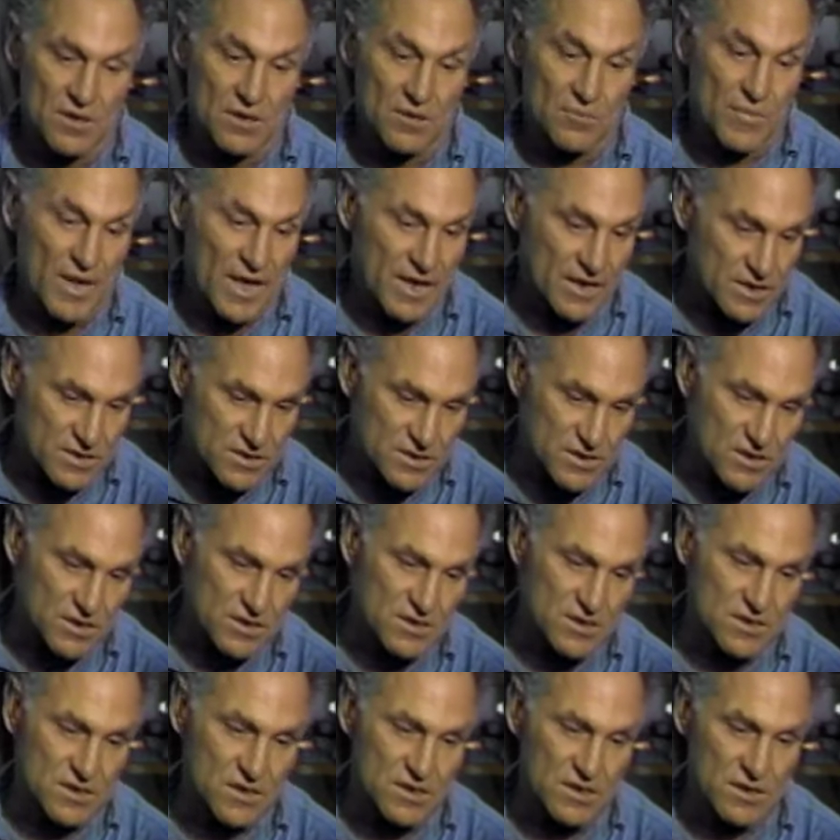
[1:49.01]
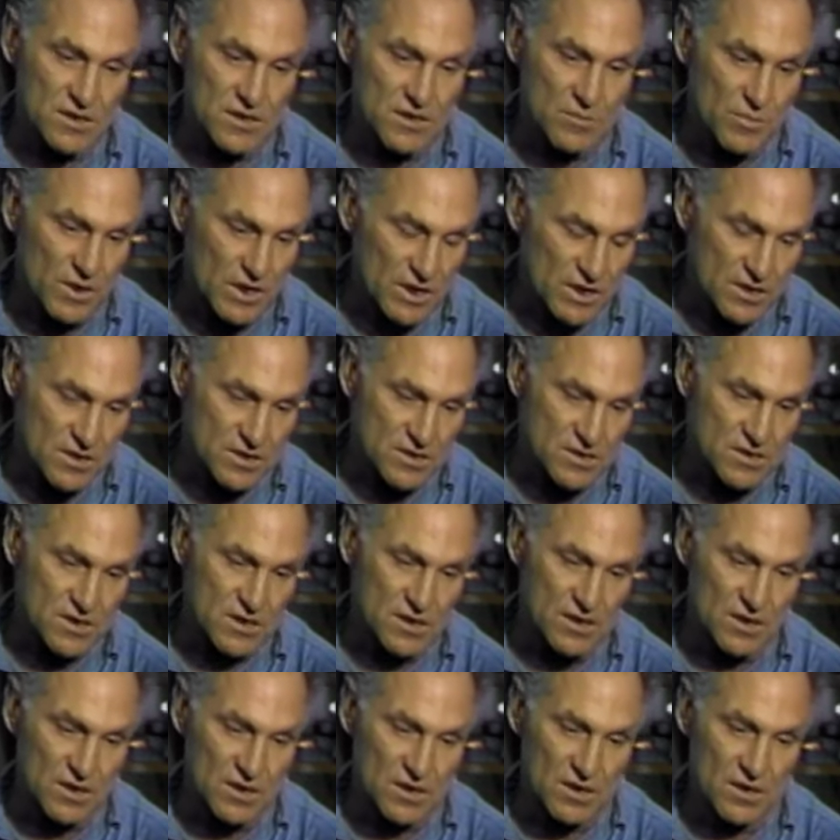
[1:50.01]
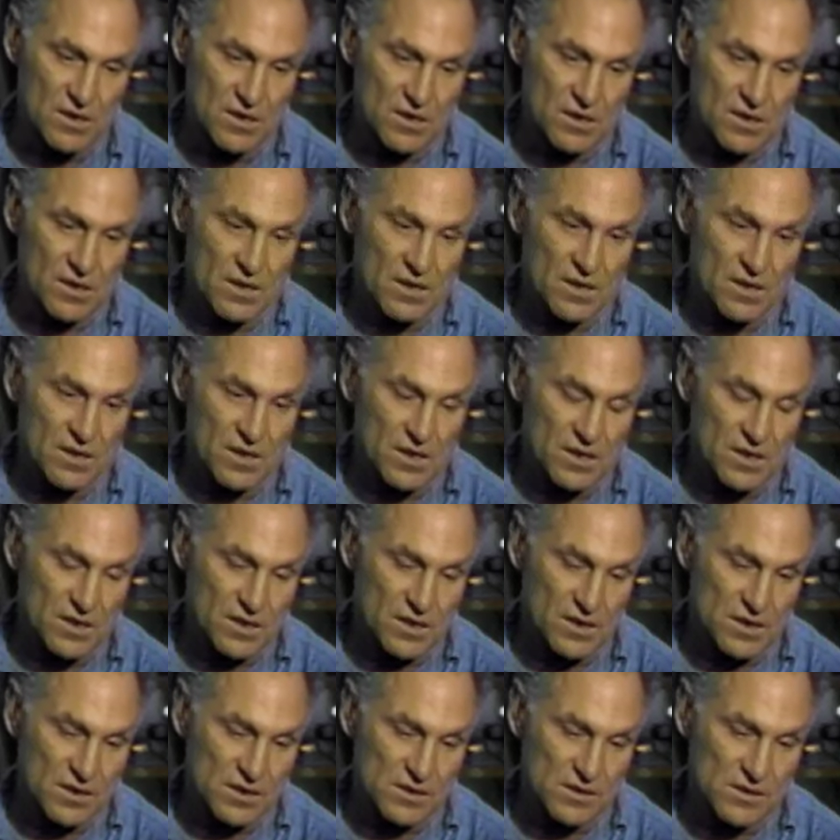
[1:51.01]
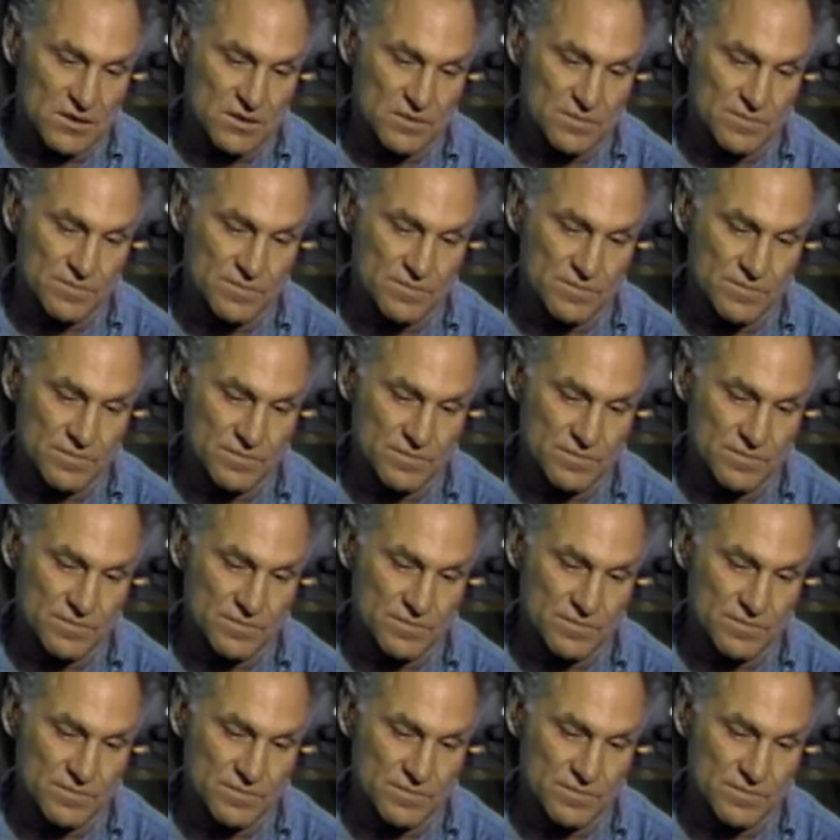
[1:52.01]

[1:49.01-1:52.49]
magazine scene, the media scene, the... Um,